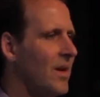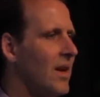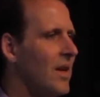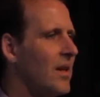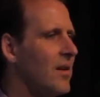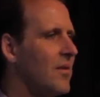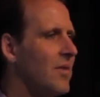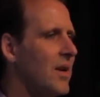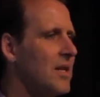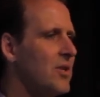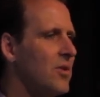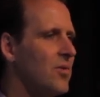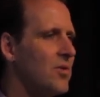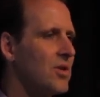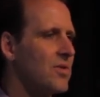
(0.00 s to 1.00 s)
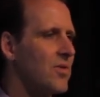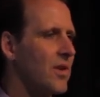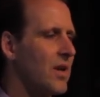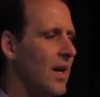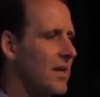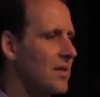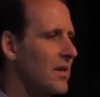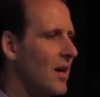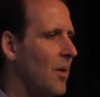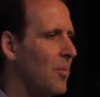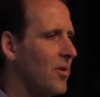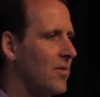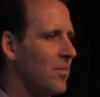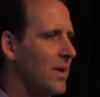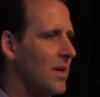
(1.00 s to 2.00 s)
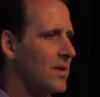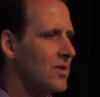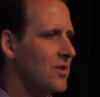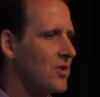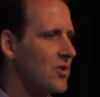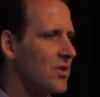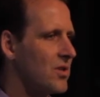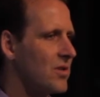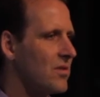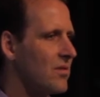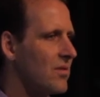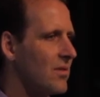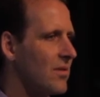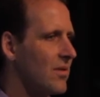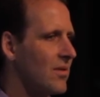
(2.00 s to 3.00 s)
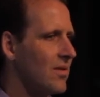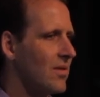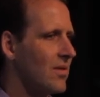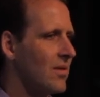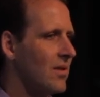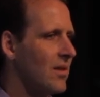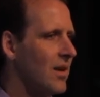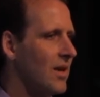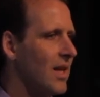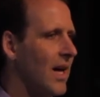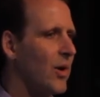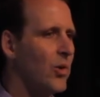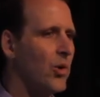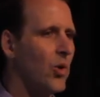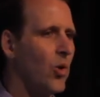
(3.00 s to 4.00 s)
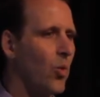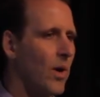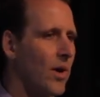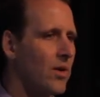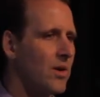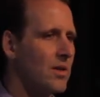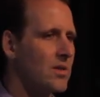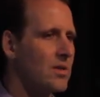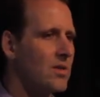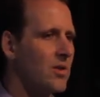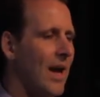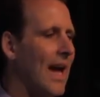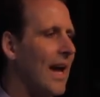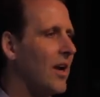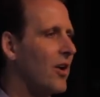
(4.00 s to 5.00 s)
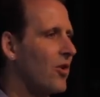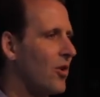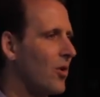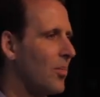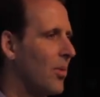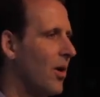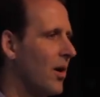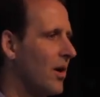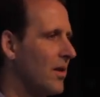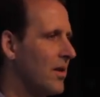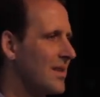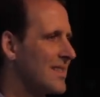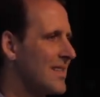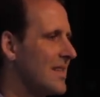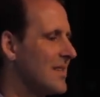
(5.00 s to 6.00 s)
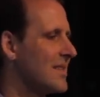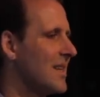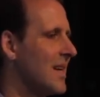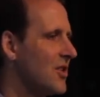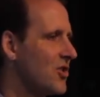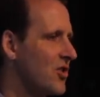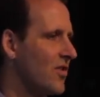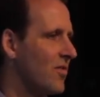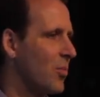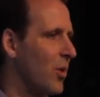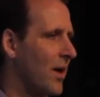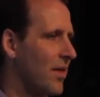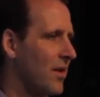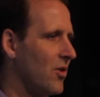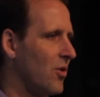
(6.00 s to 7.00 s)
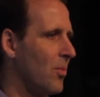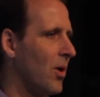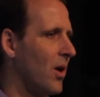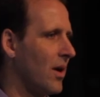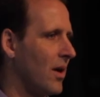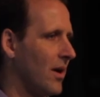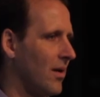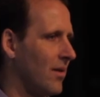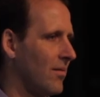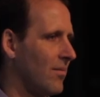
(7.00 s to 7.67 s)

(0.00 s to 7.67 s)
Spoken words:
And I'll invite you just for the next couple of minutes to just allow your awareness to anchor upon the sensation of breath in your body.